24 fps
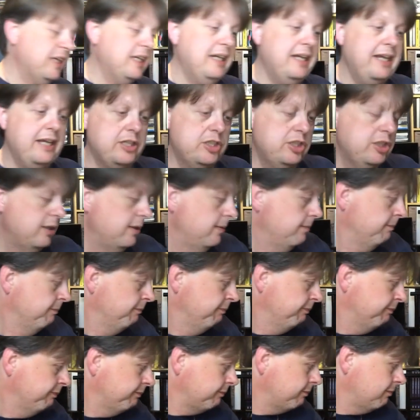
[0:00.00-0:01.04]
to the collection.
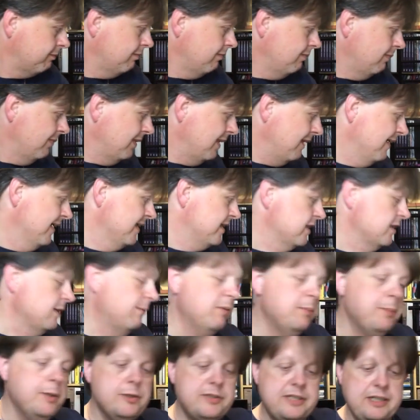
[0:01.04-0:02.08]
This is
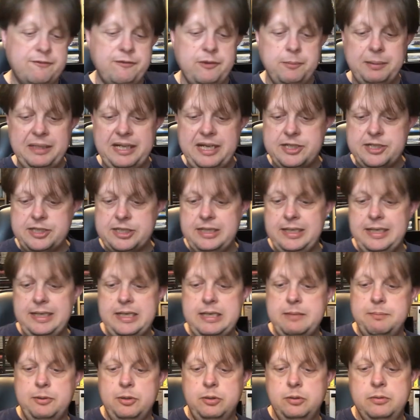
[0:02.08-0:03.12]
on the Music for Pleasure
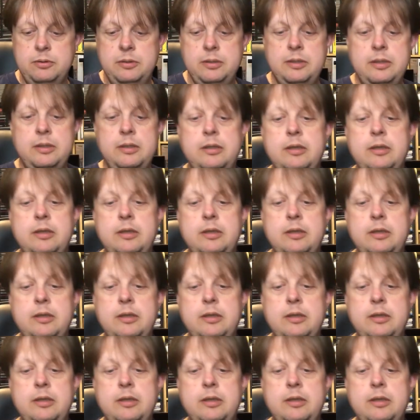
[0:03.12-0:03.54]
label.